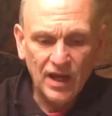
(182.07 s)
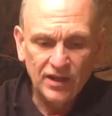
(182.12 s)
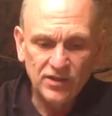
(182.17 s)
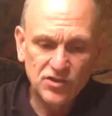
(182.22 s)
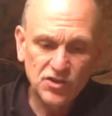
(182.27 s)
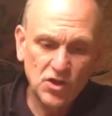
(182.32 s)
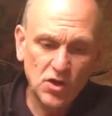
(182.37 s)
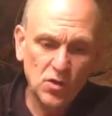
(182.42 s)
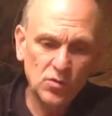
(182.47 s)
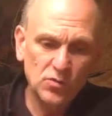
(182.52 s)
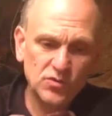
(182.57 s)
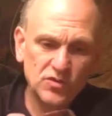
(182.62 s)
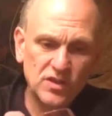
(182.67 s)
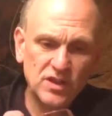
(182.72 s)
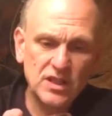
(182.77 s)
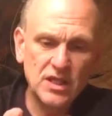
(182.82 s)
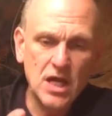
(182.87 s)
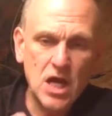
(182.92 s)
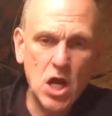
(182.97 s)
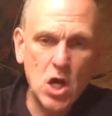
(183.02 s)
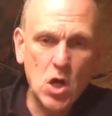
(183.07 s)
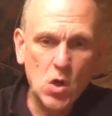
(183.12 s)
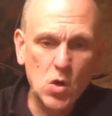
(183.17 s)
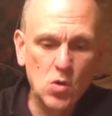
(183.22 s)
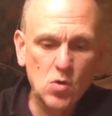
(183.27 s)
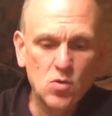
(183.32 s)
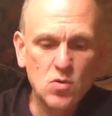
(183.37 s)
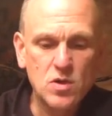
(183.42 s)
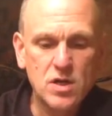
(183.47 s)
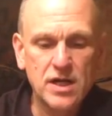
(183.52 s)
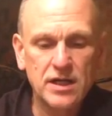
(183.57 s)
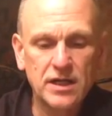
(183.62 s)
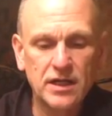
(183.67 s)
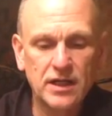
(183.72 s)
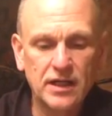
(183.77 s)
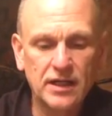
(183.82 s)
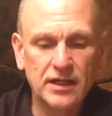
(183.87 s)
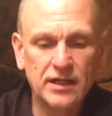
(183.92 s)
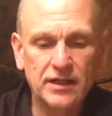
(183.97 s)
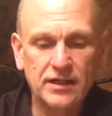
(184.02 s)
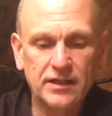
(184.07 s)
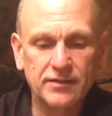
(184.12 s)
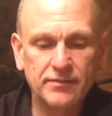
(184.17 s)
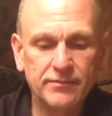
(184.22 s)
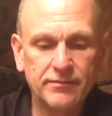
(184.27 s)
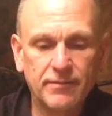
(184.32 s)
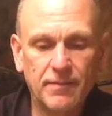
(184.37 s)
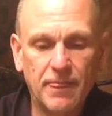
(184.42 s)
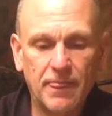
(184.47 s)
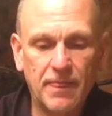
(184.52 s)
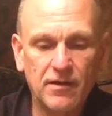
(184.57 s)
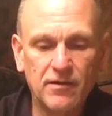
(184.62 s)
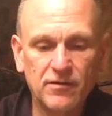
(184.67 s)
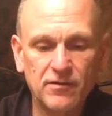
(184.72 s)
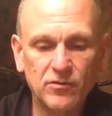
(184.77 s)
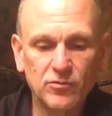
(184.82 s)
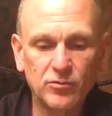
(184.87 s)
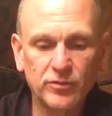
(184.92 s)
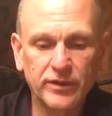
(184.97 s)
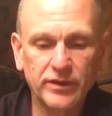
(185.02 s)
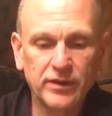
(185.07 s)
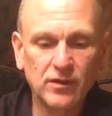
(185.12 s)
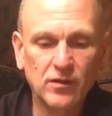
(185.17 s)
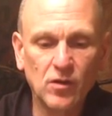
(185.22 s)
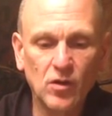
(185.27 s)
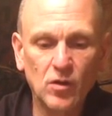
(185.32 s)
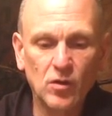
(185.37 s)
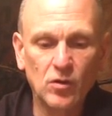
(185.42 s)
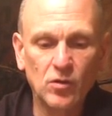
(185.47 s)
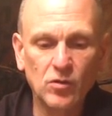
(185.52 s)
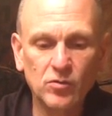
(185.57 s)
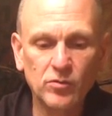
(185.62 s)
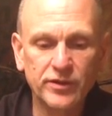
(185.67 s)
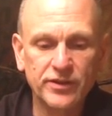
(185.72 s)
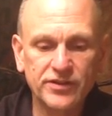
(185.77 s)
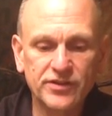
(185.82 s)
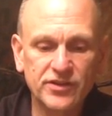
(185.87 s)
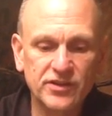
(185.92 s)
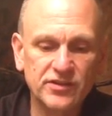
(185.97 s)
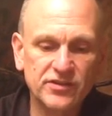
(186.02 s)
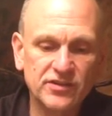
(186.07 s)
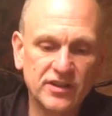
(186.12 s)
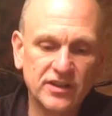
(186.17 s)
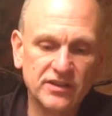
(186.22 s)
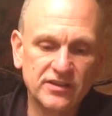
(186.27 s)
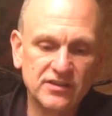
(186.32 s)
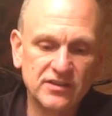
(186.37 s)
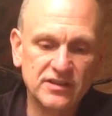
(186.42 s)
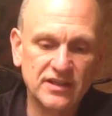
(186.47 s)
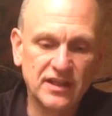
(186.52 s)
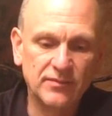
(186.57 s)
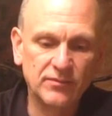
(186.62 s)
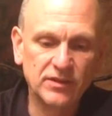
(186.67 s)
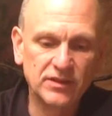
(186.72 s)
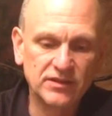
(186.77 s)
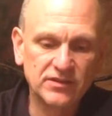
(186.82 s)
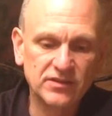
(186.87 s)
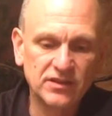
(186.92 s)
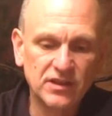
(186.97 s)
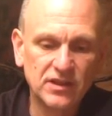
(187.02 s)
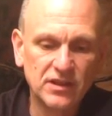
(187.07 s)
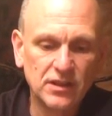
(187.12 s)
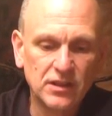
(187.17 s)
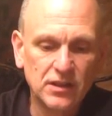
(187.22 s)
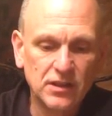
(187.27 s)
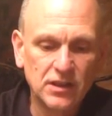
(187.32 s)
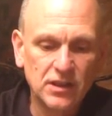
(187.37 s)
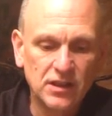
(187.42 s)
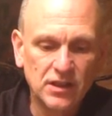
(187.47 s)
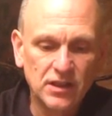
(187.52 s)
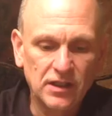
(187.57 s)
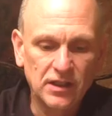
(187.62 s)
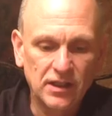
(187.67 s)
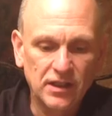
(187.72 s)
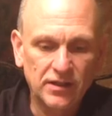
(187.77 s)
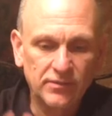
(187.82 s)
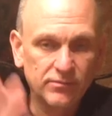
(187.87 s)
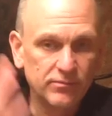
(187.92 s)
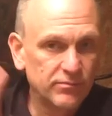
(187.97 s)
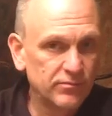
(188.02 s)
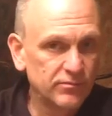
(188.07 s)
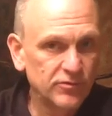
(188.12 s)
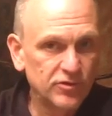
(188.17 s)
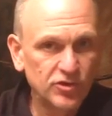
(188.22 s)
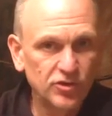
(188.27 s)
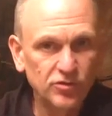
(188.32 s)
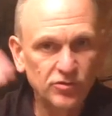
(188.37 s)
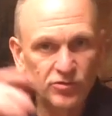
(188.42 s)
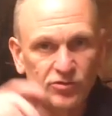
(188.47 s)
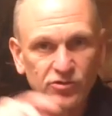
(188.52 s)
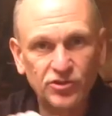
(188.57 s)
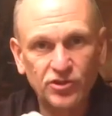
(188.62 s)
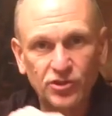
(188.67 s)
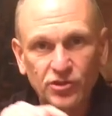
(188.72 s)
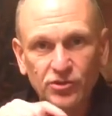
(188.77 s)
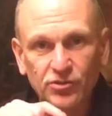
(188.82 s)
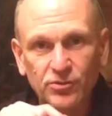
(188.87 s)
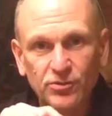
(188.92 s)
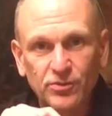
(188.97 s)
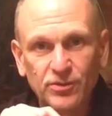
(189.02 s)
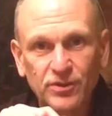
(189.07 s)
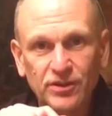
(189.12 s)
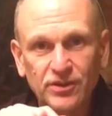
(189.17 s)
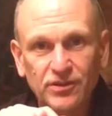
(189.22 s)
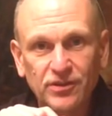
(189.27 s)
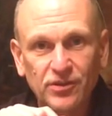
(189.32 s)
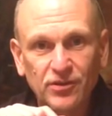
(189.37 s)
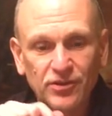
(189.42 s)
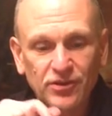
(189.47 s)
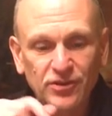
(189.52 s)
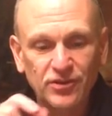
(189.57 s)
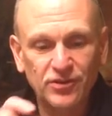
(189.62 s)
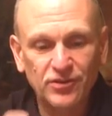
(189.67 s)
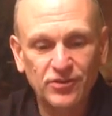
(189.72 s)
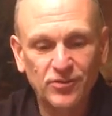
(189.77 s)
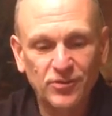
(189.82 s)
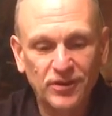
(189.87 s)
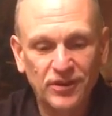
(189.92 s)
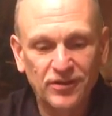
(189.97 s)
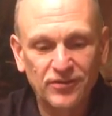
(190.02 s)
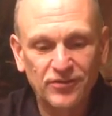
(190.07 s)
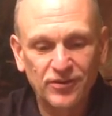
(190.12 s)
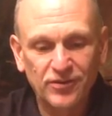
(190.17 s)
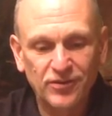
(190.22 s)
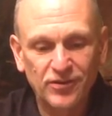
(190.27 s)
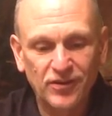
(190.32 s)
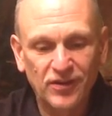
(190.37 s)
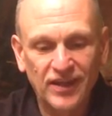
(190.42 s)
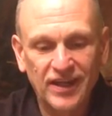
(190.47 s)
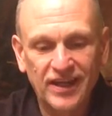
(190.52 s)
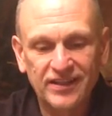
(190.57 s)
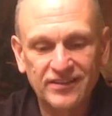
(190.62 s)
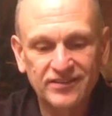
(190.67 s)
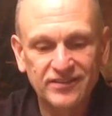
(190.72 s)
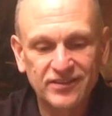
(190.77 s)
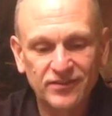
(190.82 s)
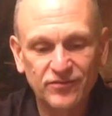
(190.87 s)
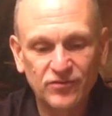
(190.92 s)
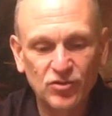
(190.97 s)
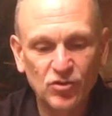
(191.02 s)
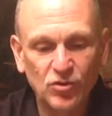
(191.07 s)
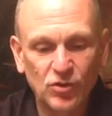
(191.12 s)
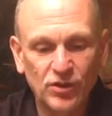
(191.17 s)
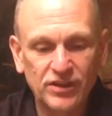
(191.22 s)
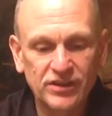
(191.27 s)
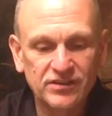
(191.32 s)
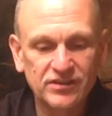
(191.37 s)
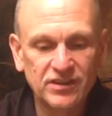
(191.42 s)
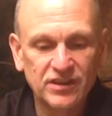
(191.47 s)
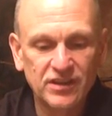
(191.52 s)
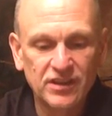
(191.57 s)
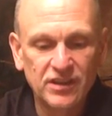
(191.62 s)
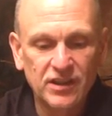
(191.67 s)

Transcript: I chose the O, um, Riedel O, which is a stemless. Uh, choose your, you know, your whatever glass of choice.